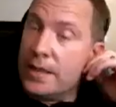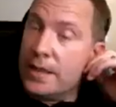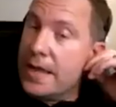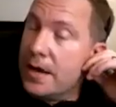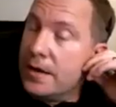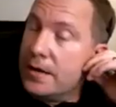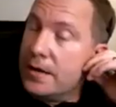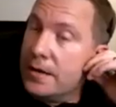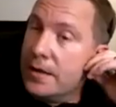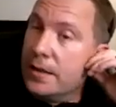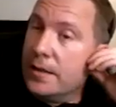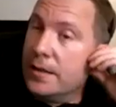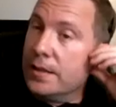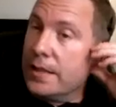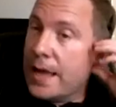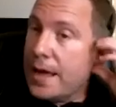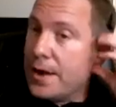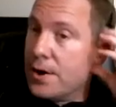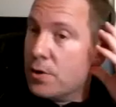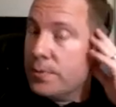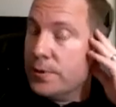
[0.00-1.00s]
and
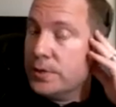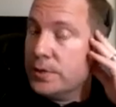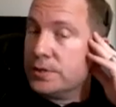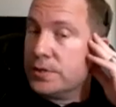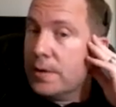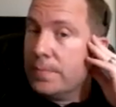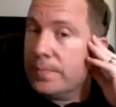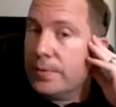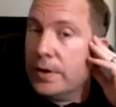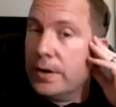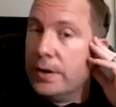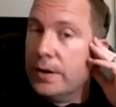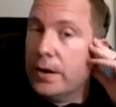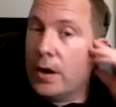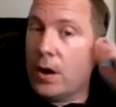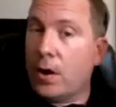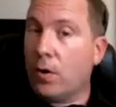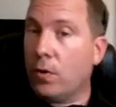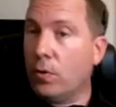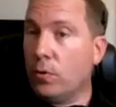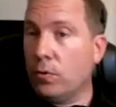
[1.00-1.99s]
that opens up a
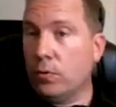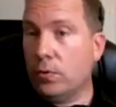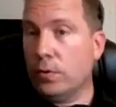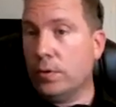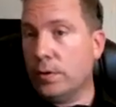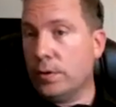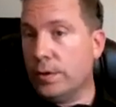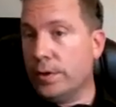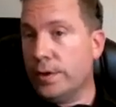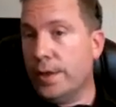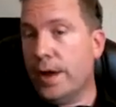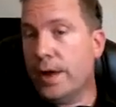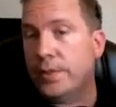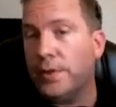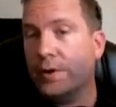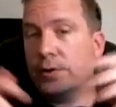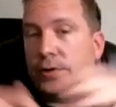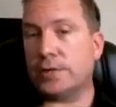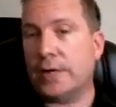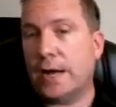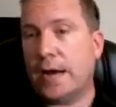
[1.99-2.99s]
whole
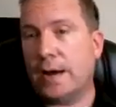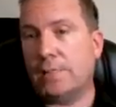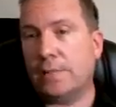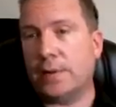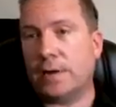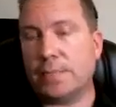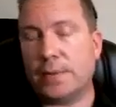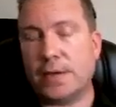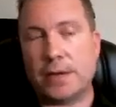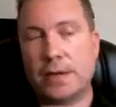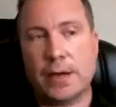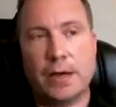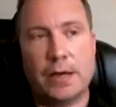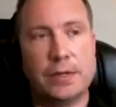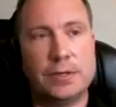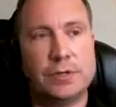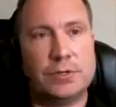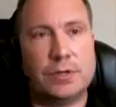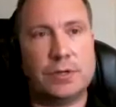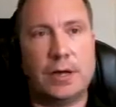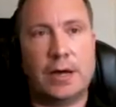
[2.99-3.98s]
nother topic
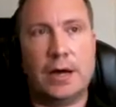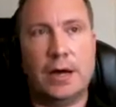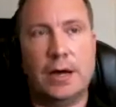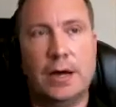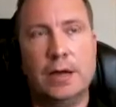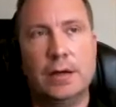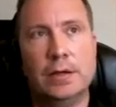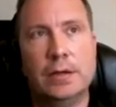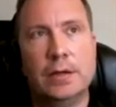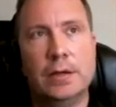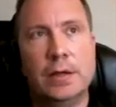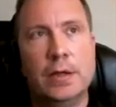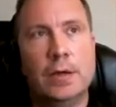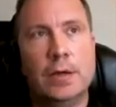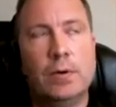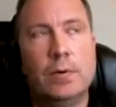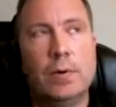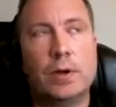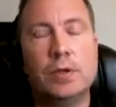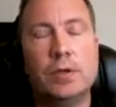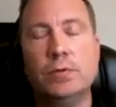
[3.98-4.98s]
because
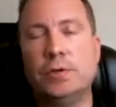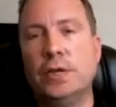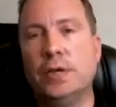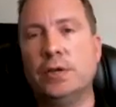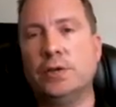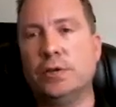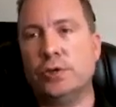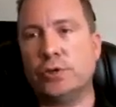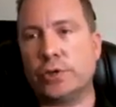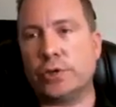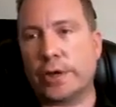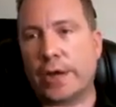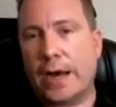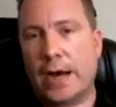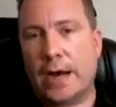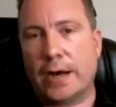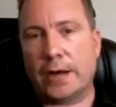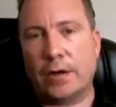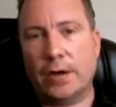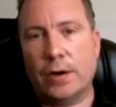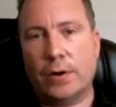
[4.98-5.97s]
well, you teach in
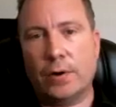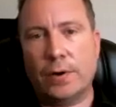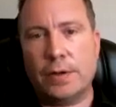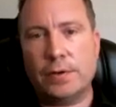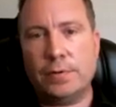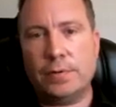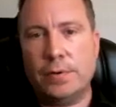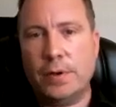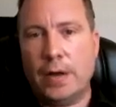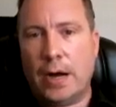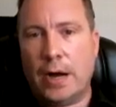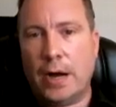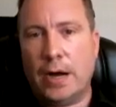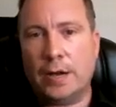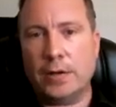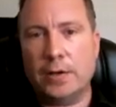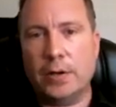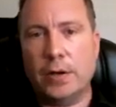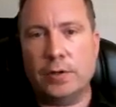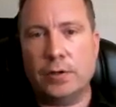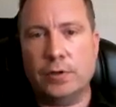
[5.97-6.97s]
Chicago, and
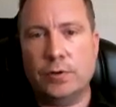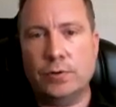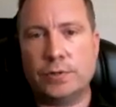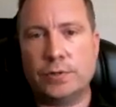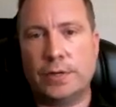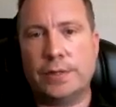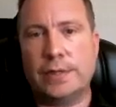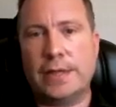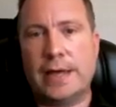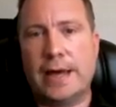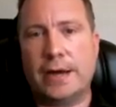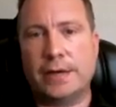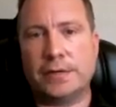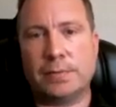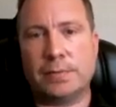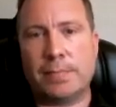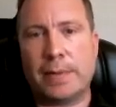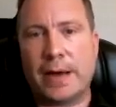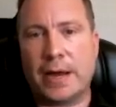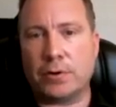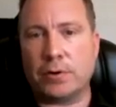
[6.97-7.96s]
using that as
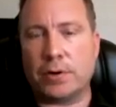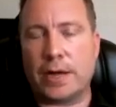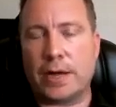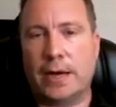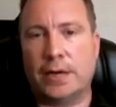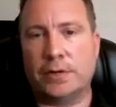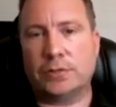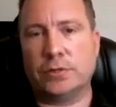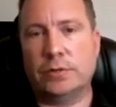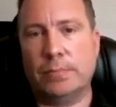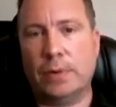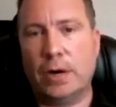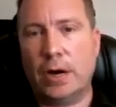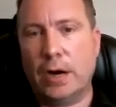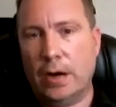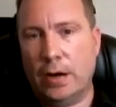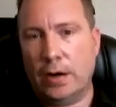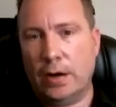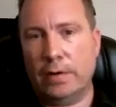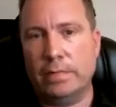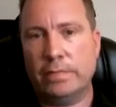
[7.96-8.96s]
a microcosm
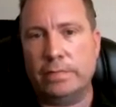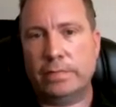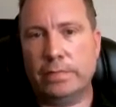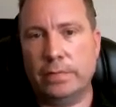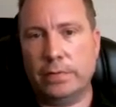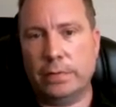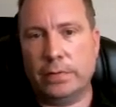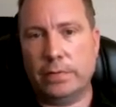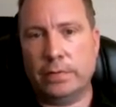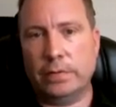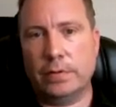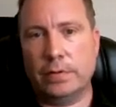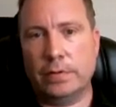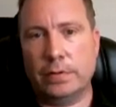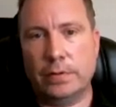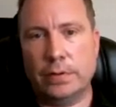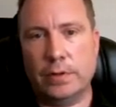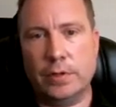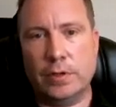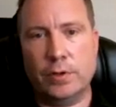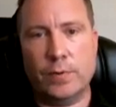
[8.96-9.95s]
of
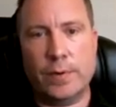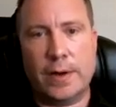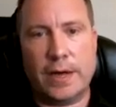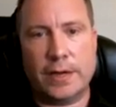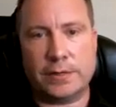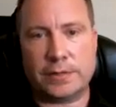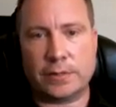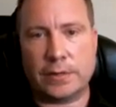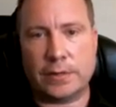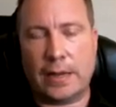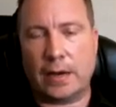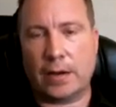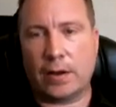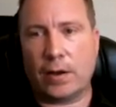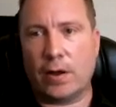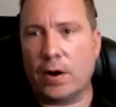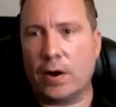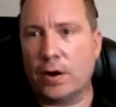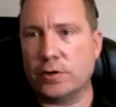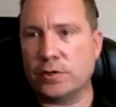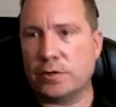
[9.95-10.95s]
the U.S. at
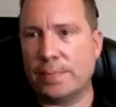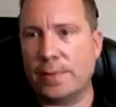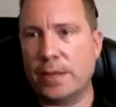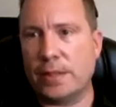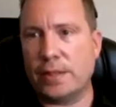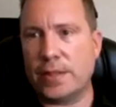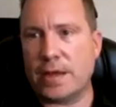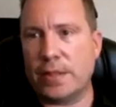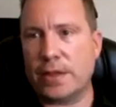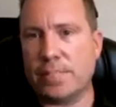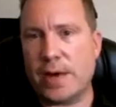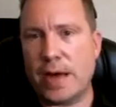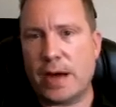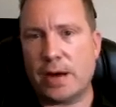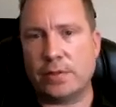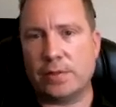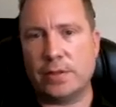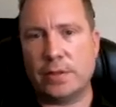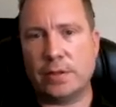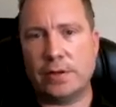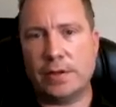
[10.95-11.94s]
large. I mean, think
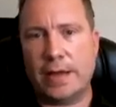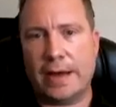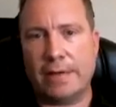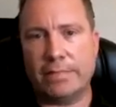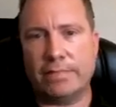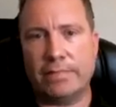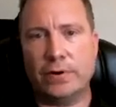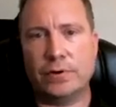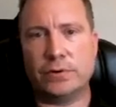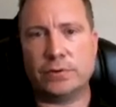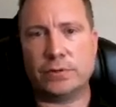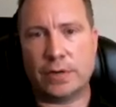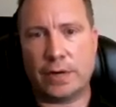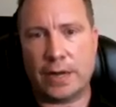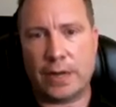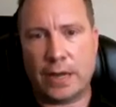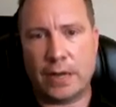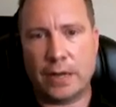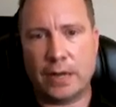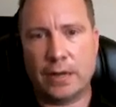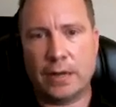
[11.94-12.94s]
about the
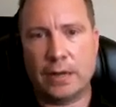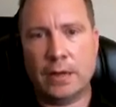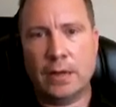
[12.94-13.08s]
diversity